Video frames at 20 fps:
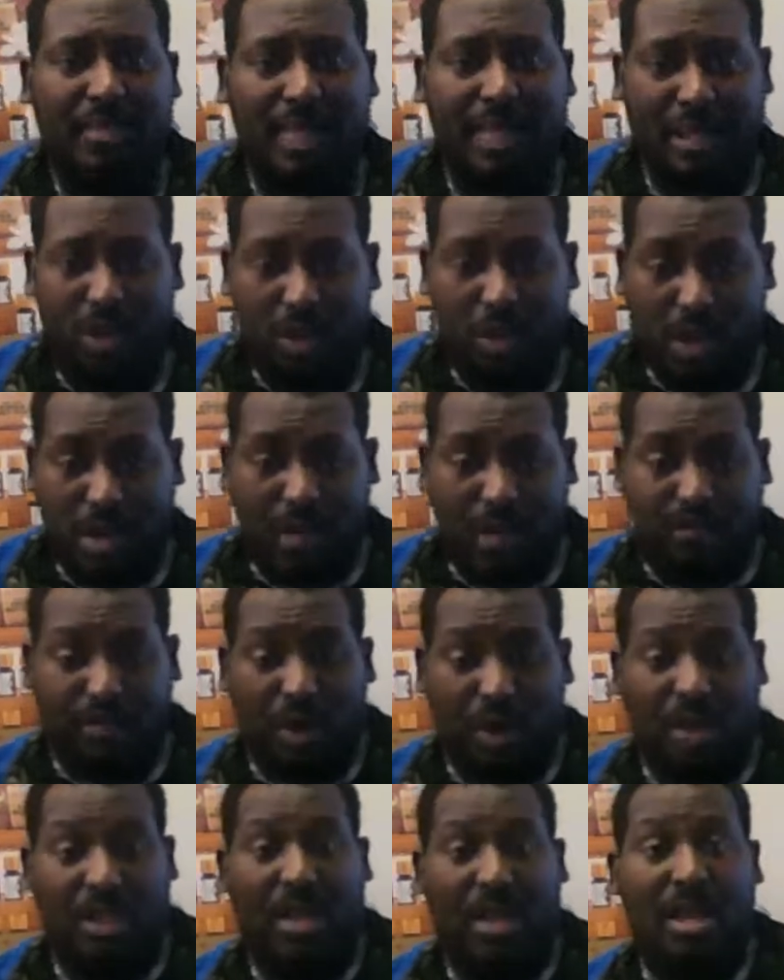that you're going to
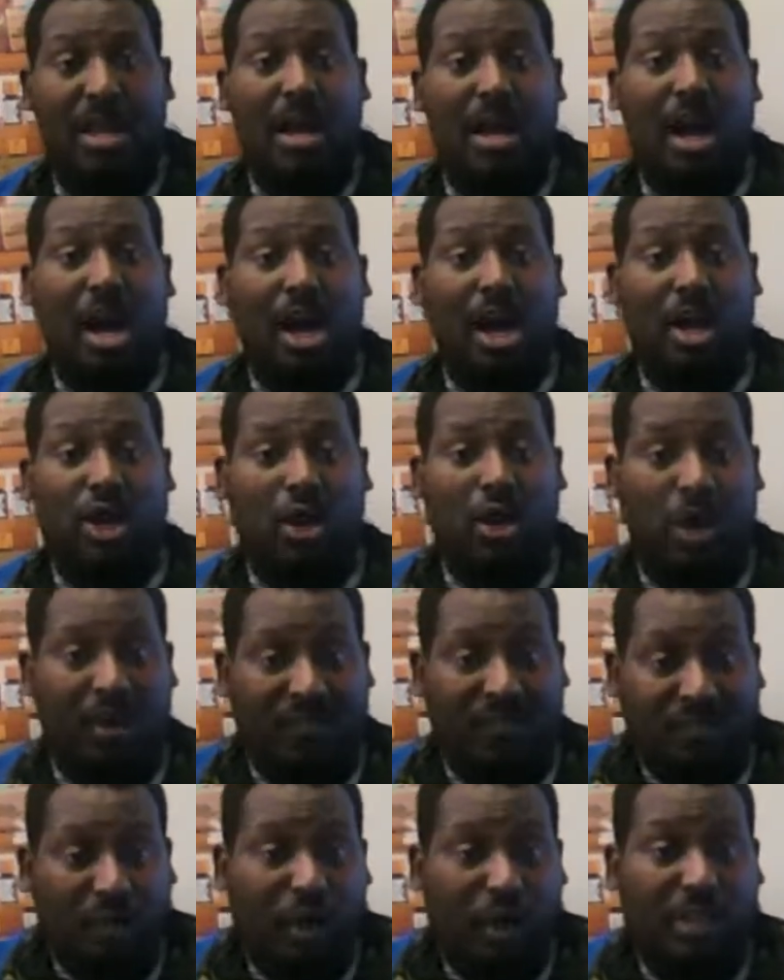put a
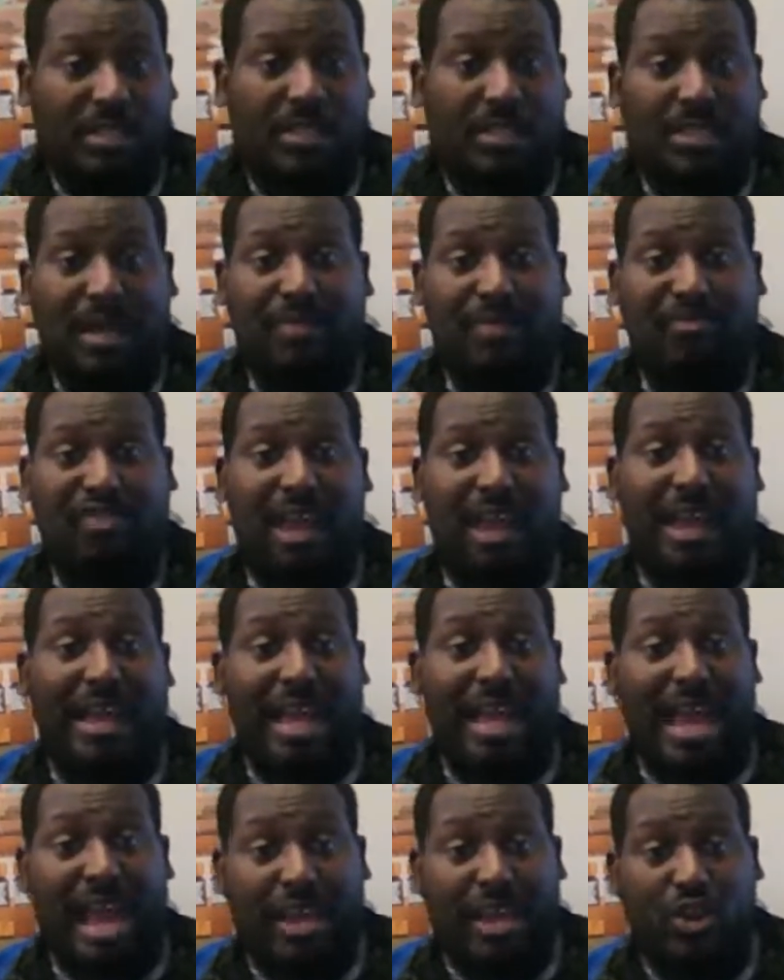foreign subject
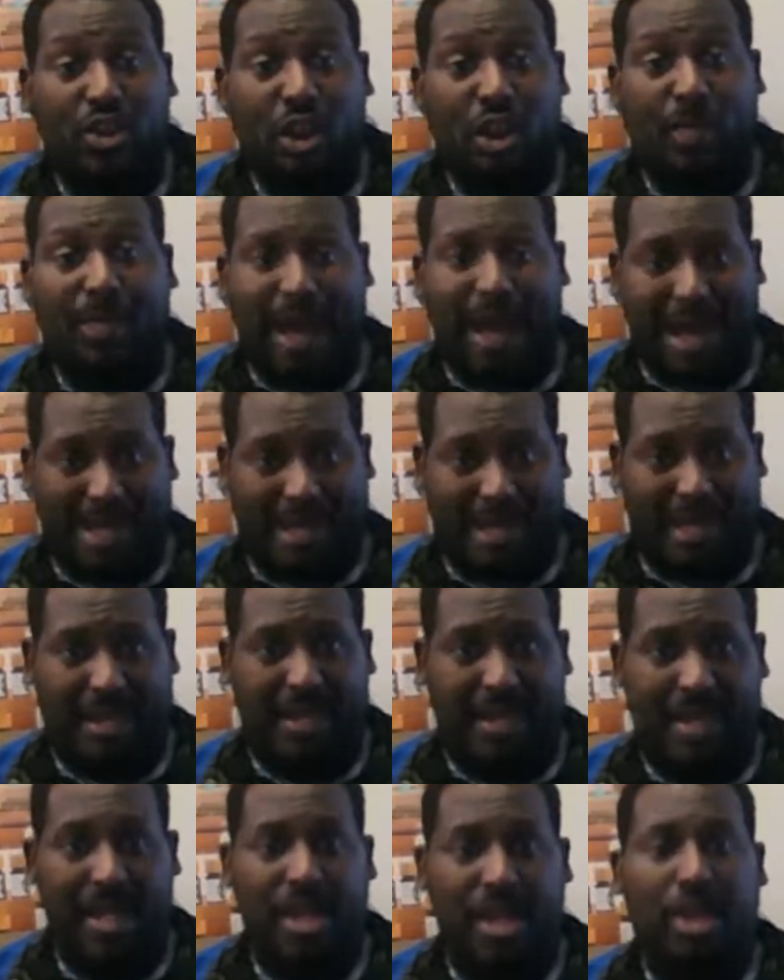in your body,
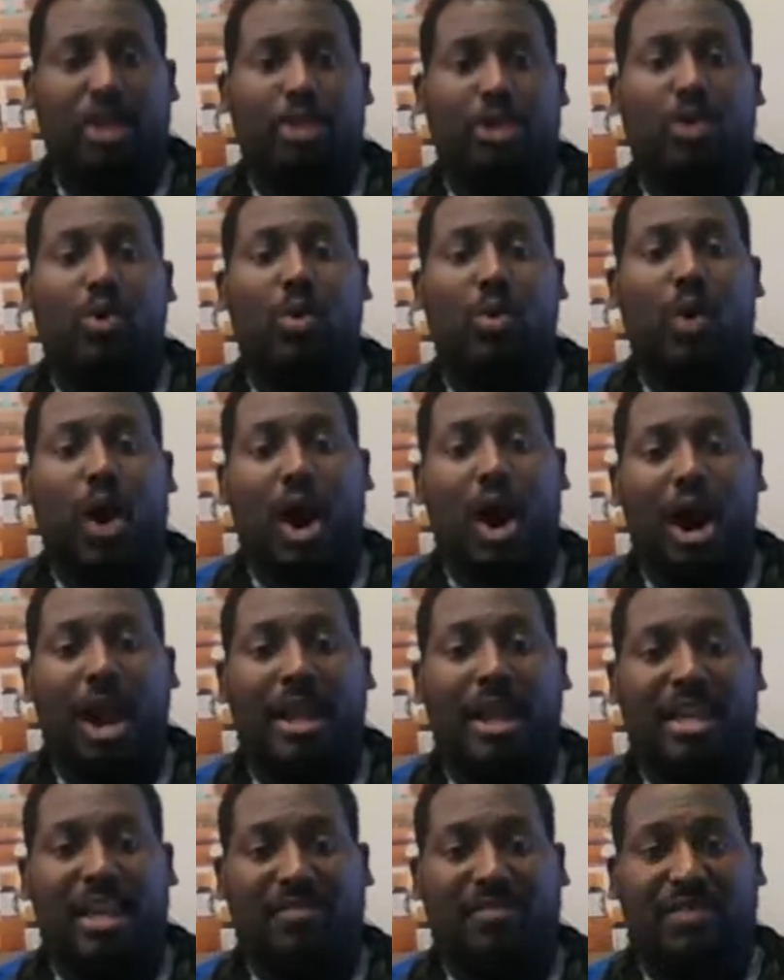you are
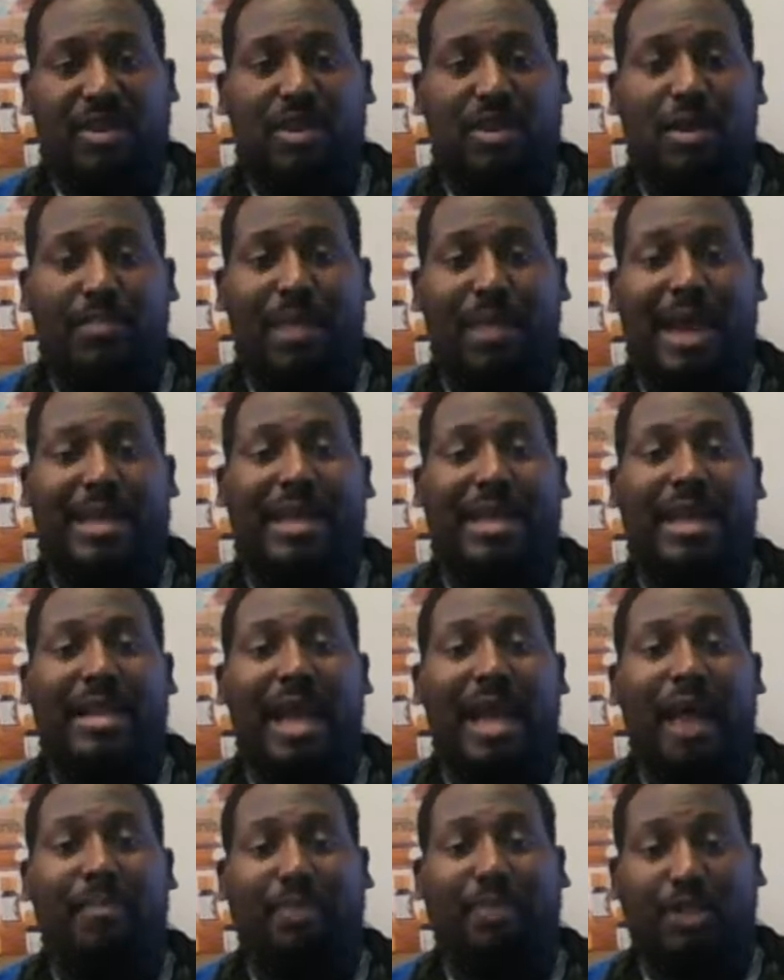giving your body an
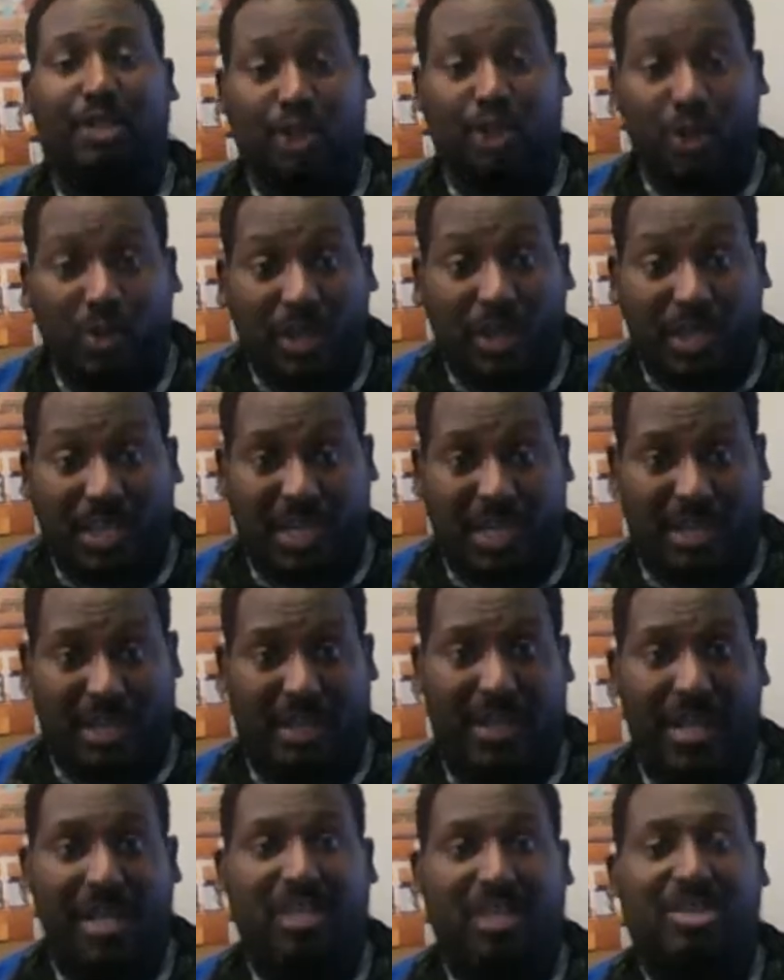opportunity
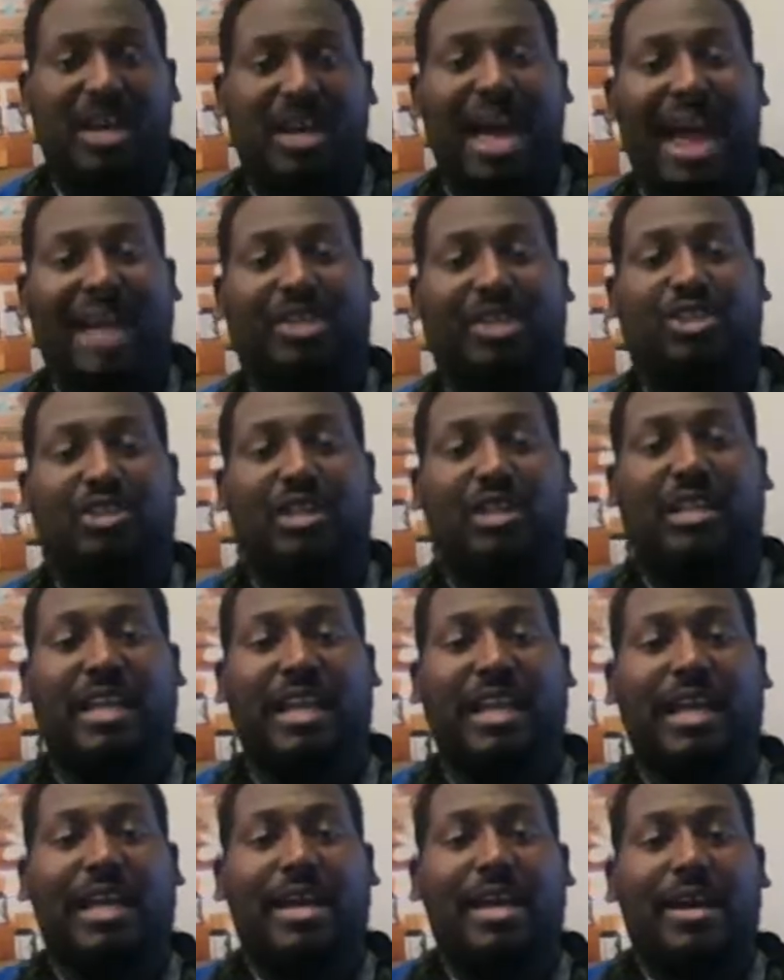to
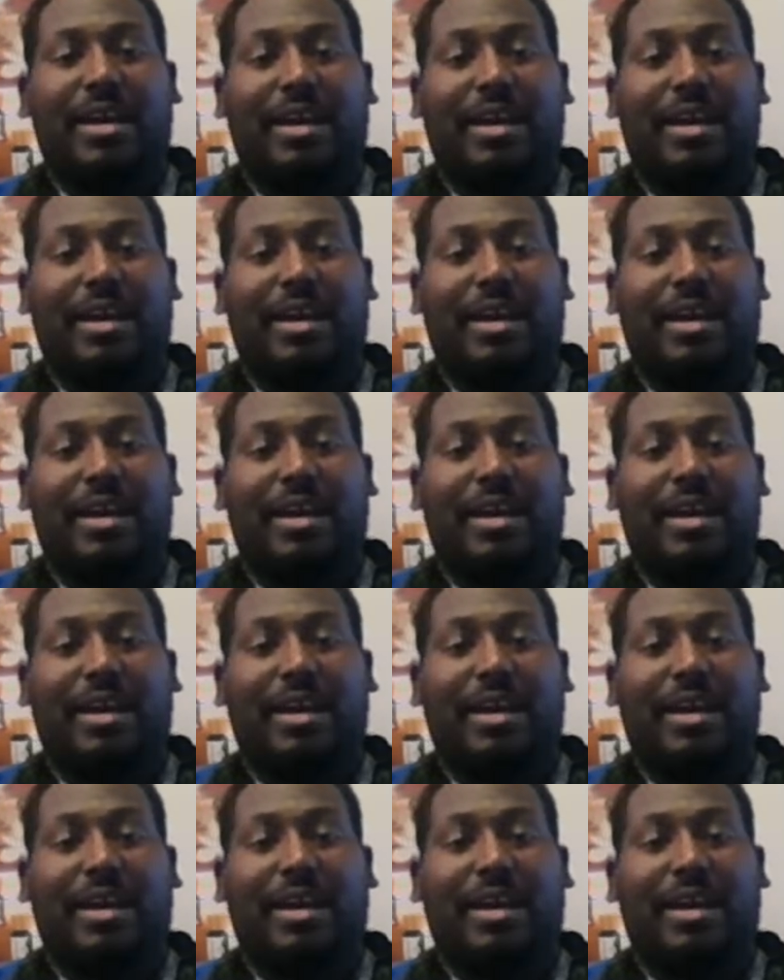actually